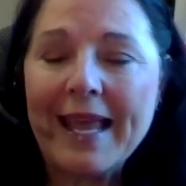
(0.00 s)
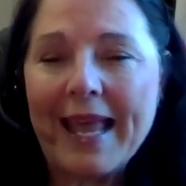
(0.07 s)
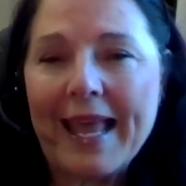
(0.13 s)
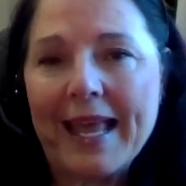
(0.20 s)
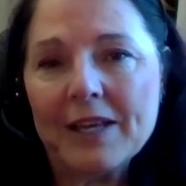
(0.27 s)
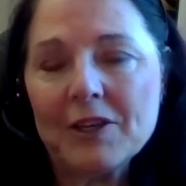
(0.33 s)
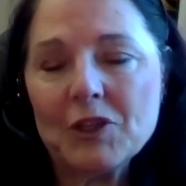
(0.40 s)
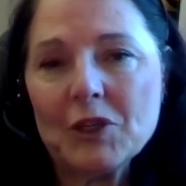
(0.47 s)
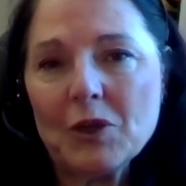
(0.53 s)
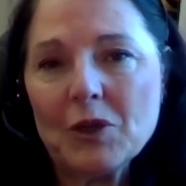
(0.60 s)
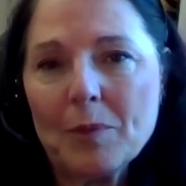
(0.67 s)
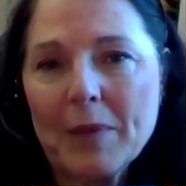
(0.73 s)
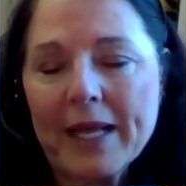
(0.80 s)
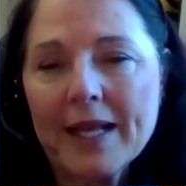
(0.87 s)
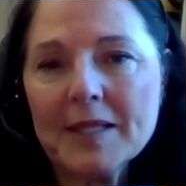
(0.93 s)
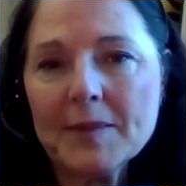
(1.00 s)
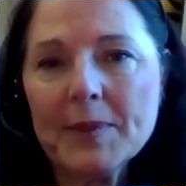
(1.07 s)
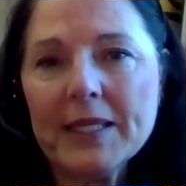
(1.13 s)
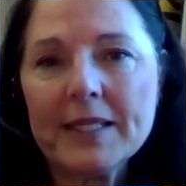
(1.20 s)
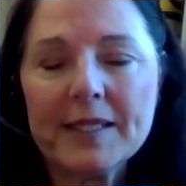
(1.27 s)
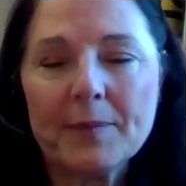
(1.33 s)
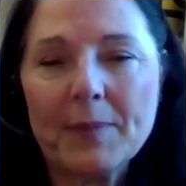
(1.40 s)
And, my
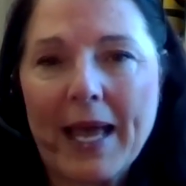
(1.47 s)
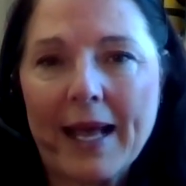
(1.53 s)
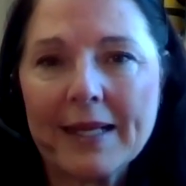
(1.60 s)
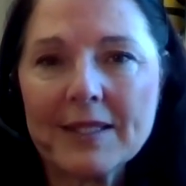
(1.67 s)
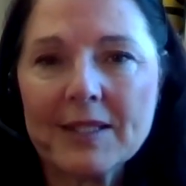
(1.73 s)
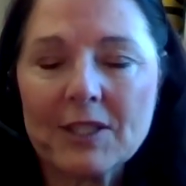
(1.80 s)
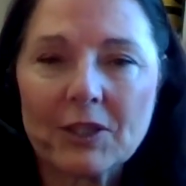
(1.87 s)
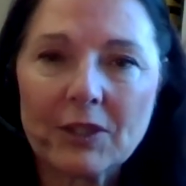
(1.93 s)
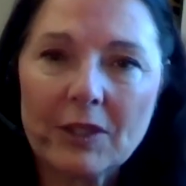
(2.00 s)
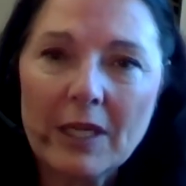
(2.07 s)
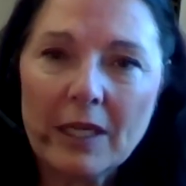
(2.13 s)
husband is a pastor.